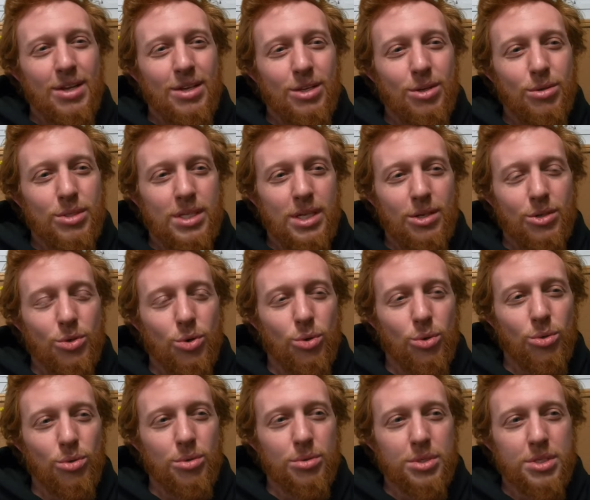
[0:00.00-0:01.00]
using
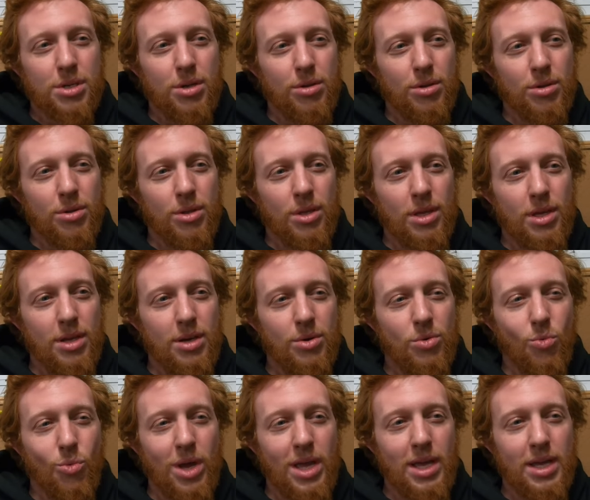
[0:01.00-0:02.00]
tools
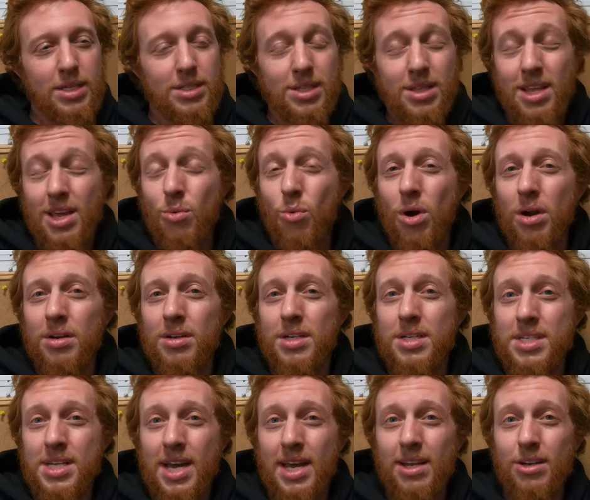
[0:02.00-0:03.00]
in ways that they weren't
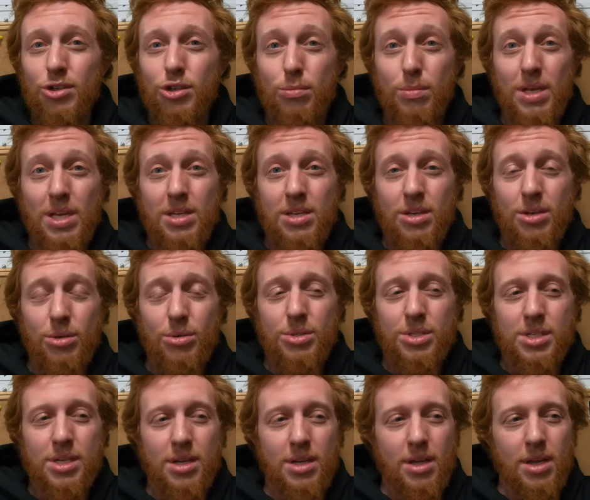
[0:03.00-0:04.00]
designed to be
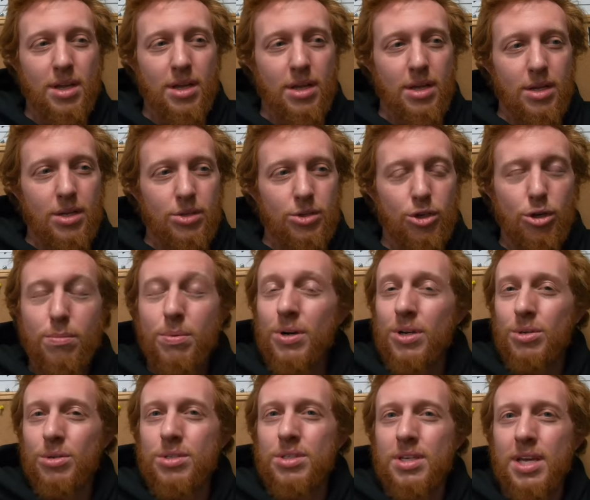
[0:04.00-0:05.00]
used to
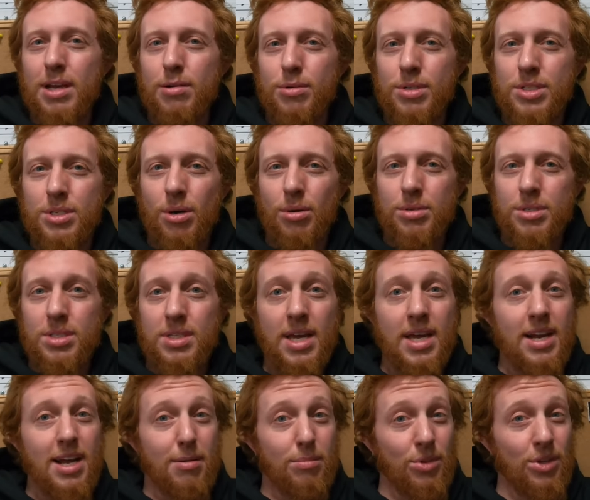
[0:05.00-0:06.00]
produce the end results
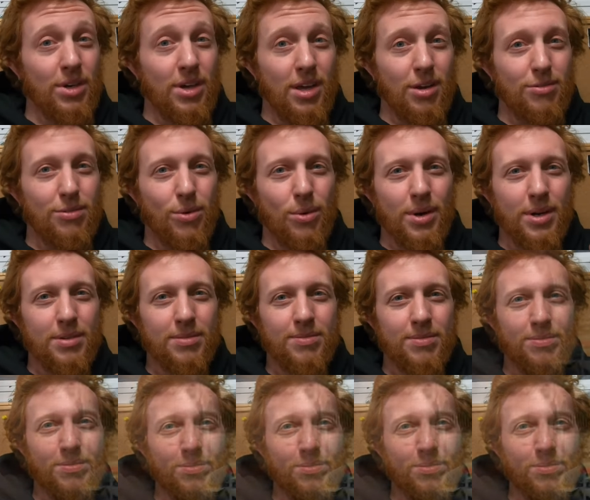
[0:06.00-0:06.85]
that I'm looking for.